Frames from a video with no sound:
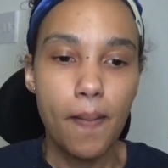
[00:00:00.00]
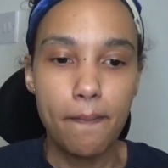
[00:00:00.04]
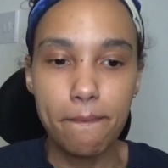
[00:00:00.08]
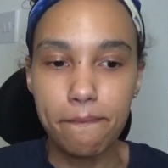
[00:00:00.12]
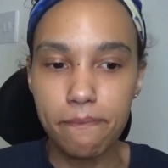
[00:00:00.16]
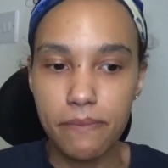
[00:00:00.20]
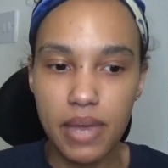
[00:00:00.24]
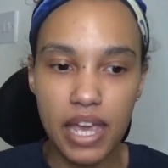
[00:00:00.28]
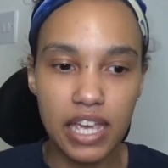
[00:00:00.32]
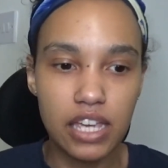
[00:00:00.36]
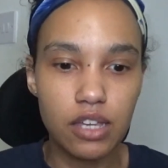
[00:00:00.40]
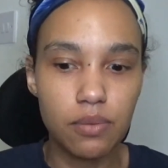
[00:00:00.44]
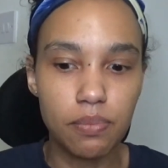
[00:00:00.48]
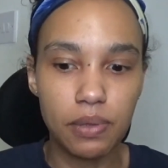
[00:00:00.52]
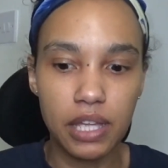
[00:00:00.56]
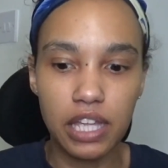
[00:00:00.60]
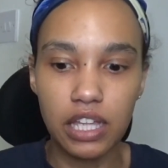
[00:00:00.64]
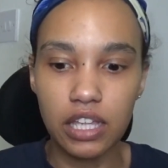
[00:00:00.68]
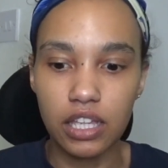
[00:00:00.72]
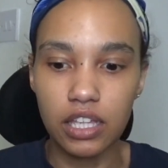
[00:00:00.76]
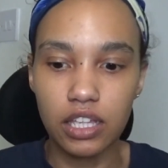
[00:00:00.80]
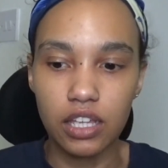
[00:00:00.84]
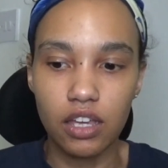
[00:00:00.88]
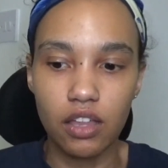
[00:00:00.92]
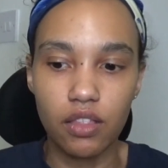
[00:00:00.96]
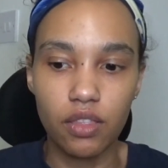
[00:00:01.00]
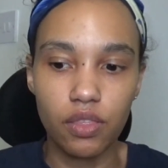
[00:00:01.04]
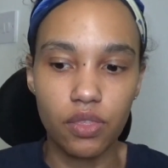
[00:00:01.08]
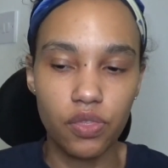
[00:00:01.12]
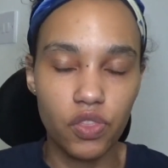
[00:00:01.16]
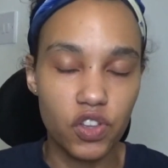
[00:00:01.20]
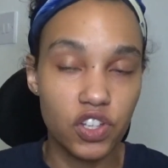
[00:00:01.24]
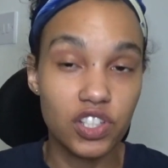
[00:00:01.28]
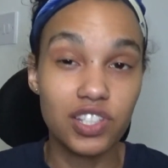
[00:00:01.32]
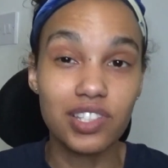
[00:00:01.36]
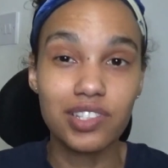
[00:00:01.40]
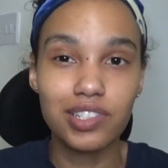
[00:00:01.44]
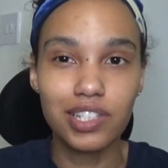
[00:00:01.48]
Maybe
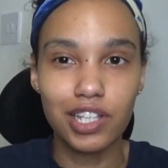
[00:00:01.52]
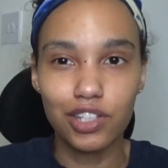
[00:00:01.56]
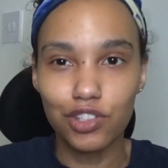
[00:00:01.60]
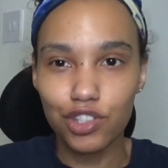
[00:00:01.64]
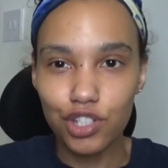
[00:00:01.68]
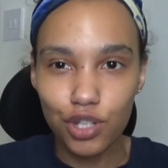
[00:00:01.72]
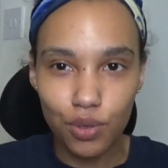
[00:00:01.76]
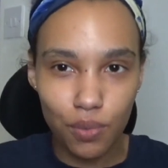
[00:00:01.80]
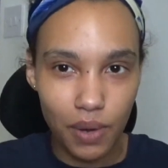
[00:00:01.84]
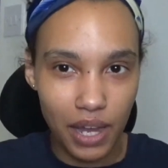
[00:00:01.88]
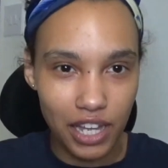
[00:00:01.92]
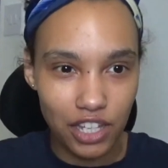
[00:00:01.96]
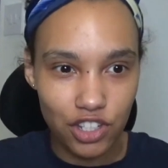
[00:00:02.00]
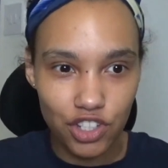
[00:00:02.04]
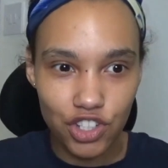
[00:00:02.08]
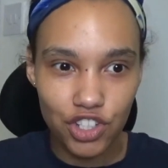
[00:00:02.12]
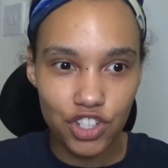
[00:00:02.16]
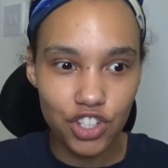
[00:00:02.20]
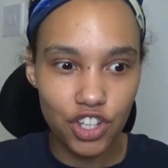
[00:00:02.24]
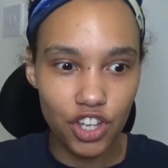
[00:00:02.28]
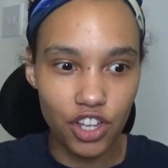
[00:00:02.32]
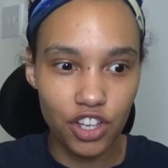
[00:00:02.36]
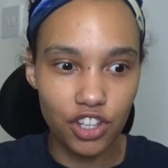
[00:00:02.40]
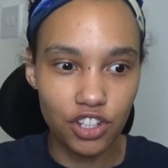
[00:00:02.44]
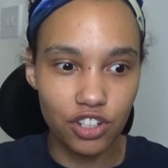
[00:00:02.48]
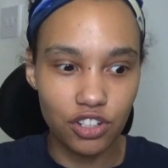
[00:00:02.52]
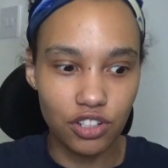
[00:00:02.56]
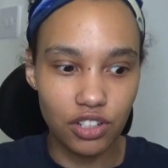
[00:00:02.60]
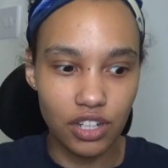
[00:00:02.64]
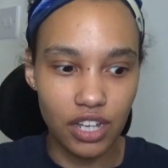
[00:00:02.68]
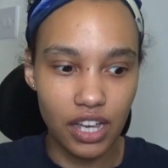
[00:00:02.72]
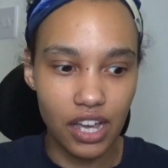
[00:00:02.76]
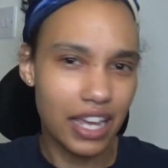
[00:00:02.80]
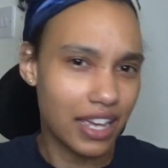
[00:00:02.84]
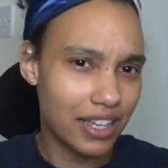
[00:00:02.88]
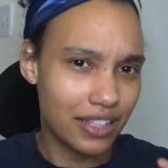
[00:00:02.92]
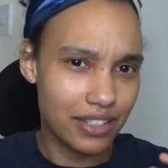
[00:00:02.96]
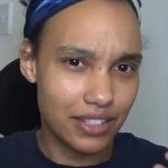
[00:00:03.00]
the situation
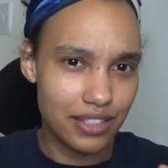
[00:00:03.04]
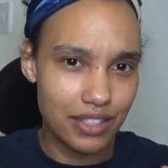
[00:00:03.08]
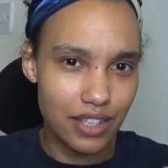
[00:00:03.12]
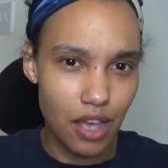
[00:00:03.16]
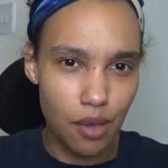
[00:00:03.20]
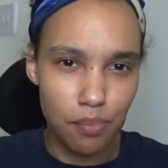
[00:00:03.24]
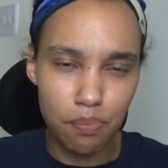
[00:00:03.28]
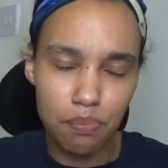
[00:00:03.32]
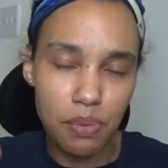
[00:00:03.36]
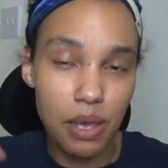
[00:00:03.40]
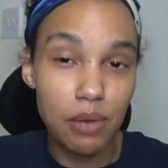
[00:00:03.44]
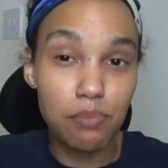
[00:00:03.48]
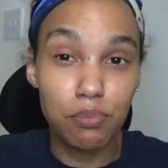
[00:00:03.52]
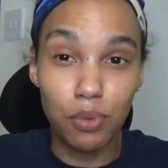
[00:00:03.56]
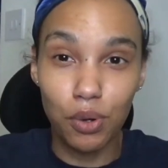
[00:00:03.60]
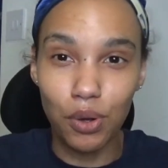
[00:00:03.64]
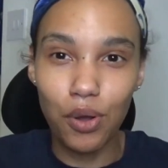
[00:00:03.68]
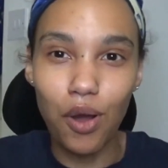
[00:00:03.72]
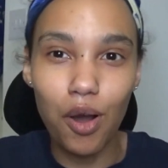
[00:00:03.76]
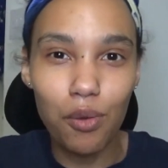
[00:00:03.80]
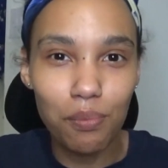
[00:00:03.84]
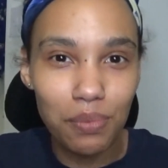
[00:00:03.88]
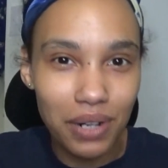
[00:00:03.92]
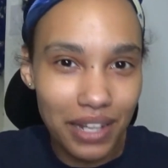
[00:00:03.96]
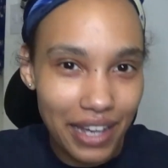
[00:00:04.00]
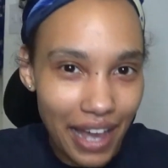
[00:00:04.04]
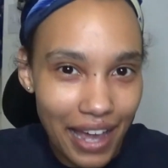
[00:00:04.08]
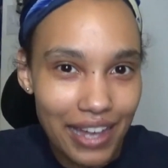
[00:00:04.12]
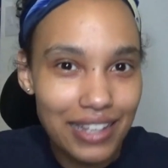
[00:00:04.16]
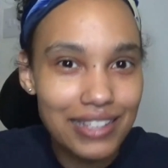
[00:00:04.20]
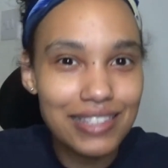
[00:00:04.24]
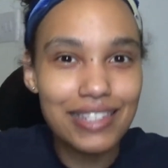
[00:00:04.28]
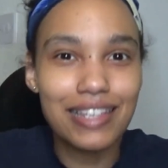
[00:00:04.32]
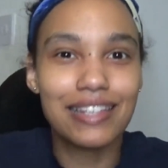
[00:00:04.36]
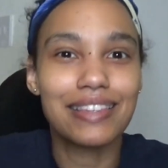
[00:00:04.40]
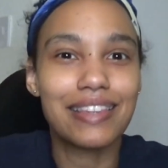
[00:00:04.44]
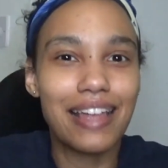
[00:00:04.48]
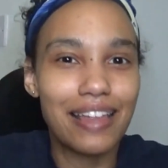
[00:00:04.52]
is a bit more
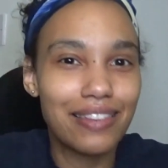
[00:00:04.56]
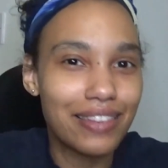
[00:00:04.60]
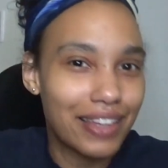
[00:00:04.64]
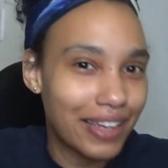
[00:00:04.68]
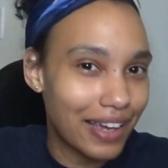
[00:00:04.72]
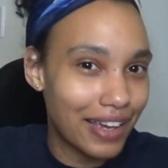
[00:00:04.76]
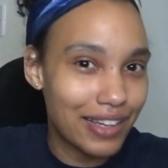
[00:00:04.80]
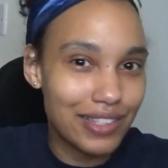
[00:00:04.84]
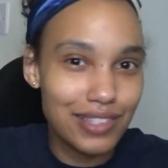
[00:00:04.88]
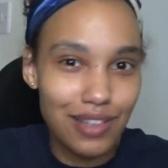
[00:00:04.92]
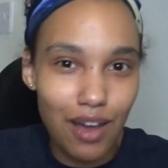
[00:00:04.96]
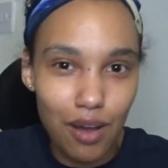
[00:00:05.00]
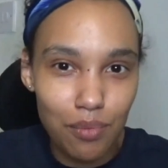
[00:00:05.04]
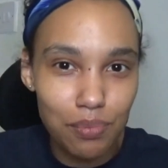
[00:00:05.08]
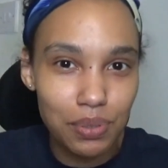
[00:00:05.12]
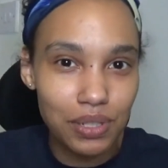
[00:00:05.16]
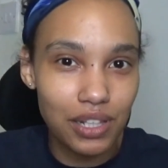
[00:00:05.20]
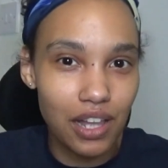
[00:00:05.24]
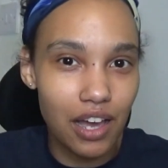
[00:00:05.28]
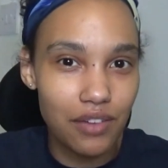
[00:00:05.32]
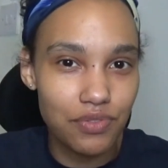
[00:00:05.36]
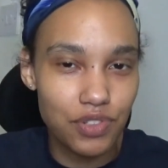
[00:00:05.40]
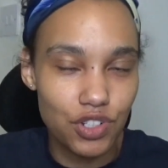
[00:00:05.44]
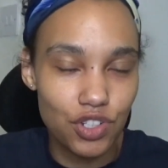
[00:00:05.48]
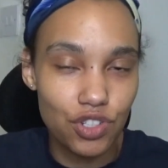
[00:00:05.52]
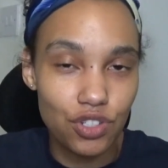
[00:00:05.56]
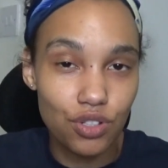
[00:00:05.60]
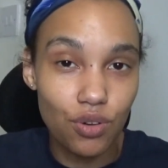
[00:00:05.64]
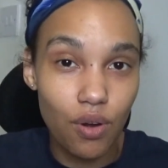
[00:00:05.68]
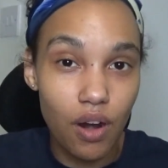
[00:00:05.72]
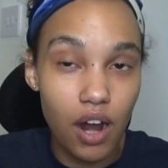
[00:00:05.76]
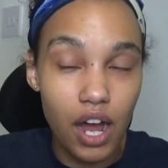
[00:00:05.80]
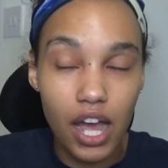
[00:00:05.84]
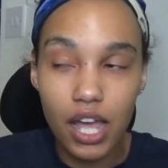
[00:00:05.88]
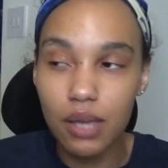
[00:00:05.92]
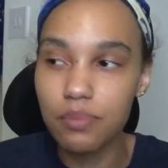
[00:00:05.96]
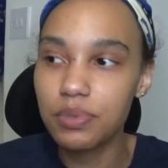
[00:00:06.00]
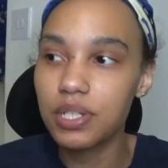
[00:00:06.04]
complicated than the example I've
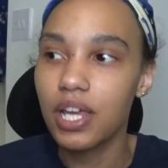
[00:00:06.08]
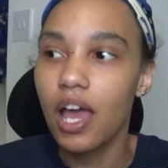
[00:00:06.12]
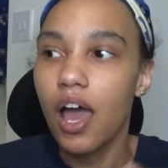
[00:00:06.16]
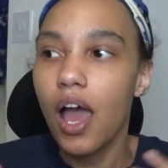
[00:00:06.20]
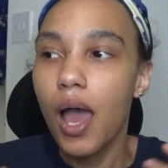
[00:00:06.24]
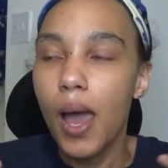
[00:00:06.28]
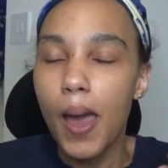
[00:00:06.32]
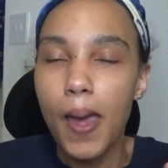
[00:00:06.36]
described.